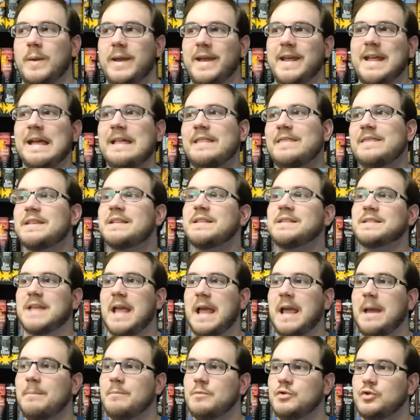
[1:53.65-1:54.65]
we get the
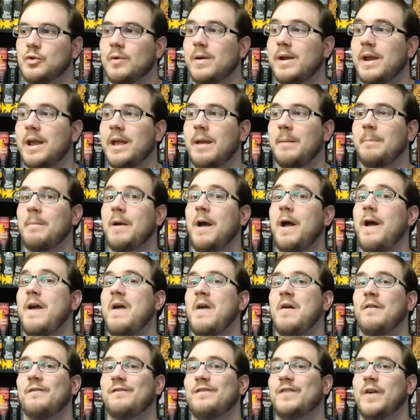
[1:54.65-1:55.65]
same dream
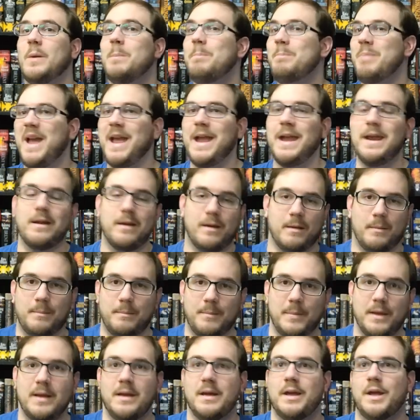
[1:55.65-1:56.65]

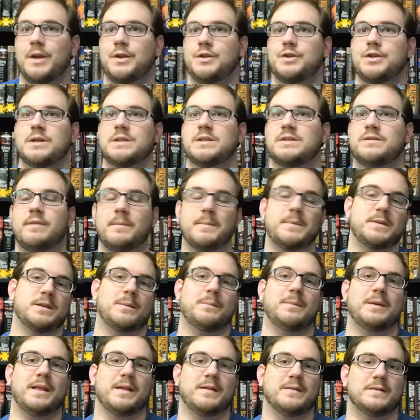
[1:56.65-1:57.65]
verbatim just from
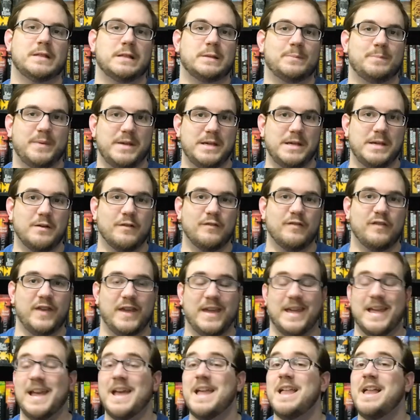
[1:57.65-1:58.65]
somebody else's
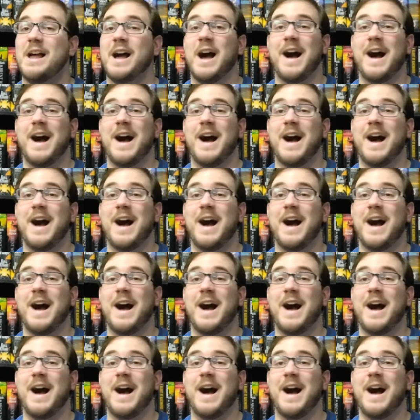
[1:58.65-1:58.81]
POV.